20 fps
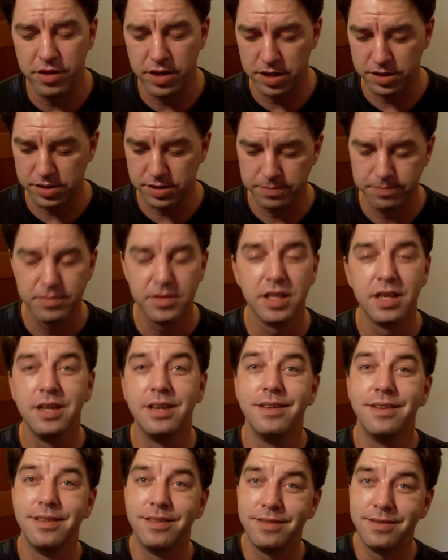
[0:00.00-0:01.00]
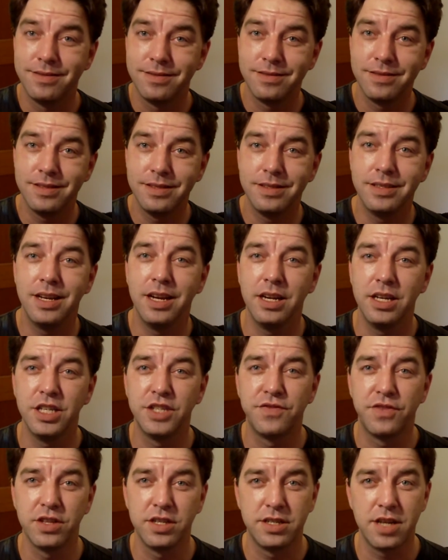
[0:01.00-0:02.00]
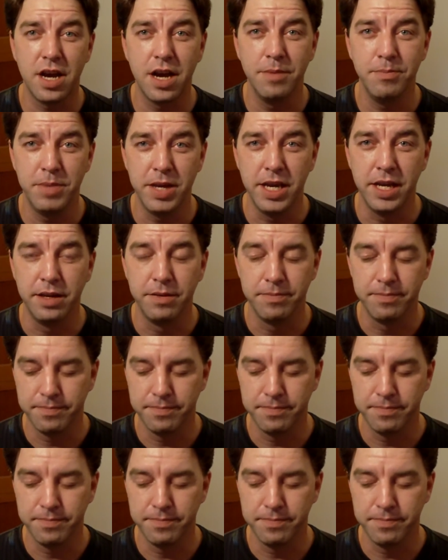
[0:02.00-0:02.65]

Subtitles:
this, at least for the time being.